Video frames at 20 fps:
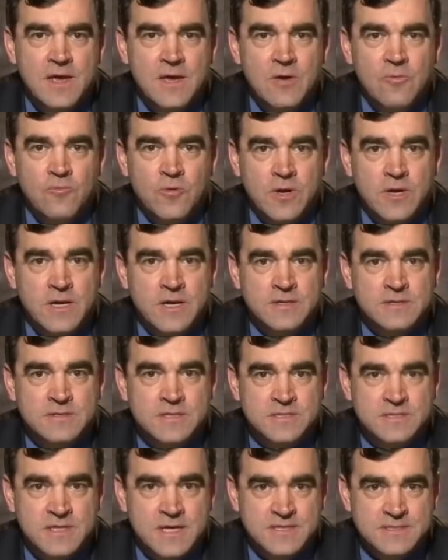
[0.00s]
We're going to
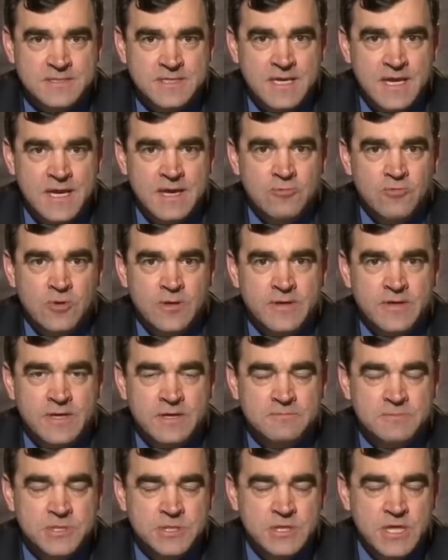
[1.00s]
discuss today really the
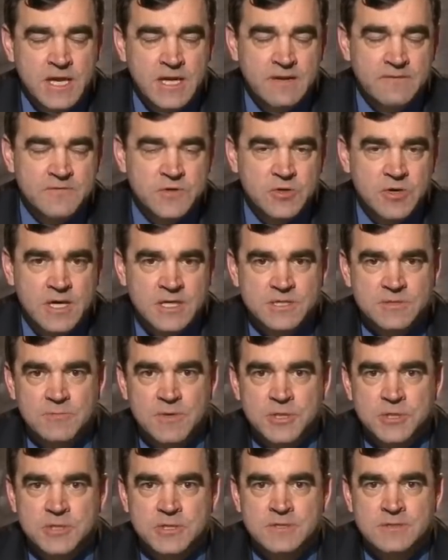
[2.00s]
chain of
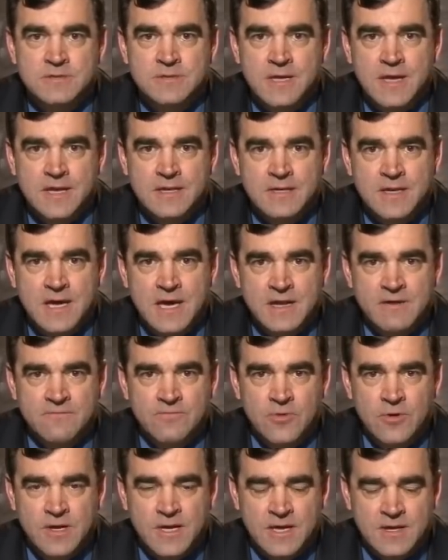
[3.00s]
transmission and kind of
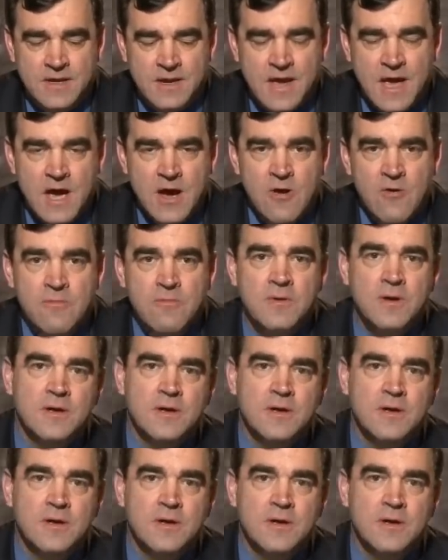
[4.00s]
look at how